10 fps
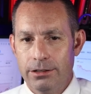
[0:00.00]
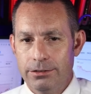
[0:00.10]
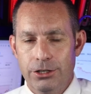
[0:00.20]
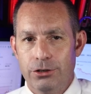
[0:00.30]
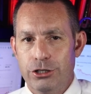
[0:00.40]

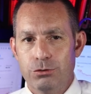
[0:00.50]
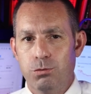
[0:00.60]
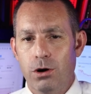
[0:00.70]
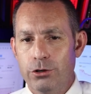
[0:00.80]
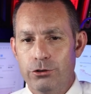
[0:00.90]
You know, just
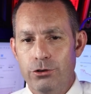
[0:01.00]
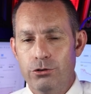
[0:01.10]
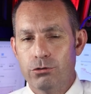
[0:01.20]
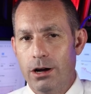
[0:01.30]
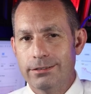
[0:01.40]
one or two
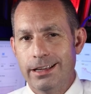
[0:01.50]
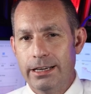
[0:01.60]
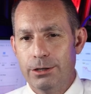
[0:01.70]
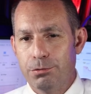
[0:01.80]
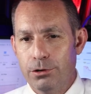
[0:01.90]
drugs that
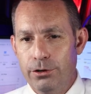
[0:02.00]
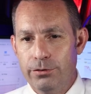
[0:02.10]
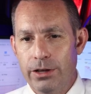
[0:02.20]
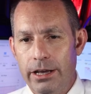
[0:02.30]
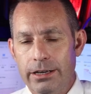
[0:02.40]
get
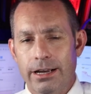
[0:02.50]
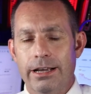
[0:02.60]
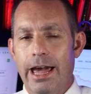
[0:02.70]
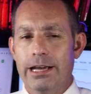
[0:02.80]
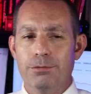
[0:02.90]
approved could
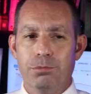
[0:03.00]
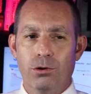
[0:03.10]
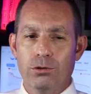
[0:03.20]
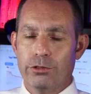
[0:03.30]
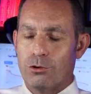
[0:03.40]

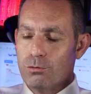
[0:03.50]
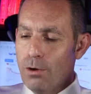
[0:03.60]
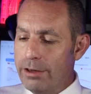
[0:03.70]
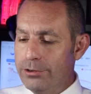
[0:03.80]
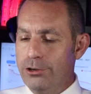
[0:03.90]
catapult the
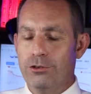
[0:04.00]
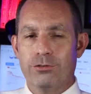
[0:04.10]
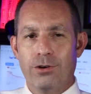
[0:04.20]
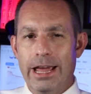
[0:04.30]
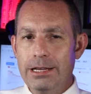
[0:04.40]
revenues
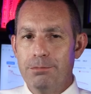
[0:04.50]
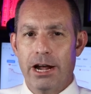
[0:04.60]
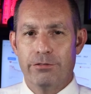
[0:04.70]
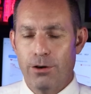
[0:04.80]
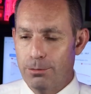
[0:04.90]
for any
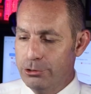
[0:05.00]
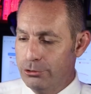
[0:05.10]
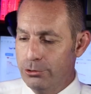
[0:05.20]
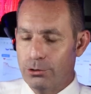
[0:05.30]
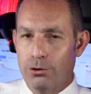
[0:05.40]

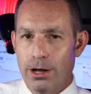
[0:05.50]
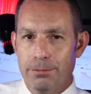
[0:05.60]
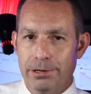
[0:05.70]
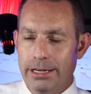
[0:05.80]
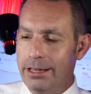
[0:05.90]
biopharmaceutical
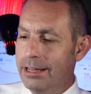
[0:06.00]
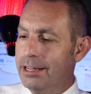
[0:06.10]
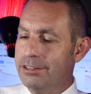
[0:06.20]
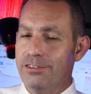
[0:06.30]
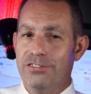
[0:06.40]
company
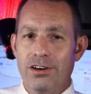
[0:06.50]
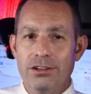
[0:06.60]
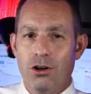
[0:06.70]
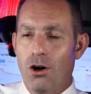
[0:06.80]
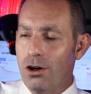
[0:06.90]
to
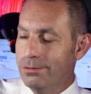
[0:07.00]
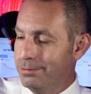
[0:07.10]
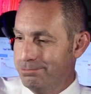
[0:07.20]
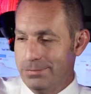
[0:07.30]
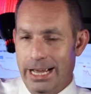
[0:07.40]
fund
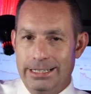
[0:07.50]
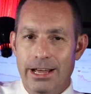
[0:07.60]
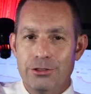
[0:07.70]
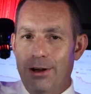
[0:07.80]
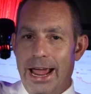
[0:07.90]

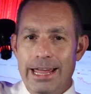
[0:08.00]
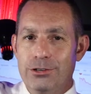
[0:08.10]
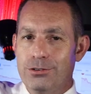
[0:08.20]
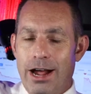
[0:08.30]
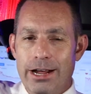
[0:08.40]
another eight
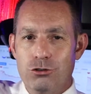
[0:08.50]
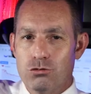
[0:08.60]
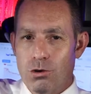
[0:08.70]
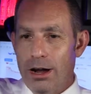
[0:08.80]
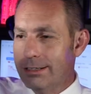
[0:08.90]
or nine
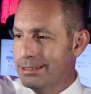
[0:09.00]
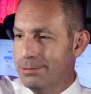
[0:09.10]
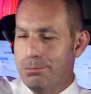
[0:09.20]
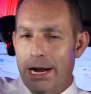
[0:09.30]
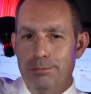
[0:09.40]
drugs
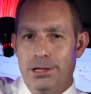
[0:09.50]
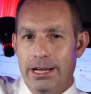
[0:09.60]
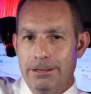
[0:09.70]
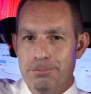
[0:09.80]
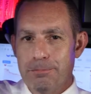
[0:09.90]
in pipeline.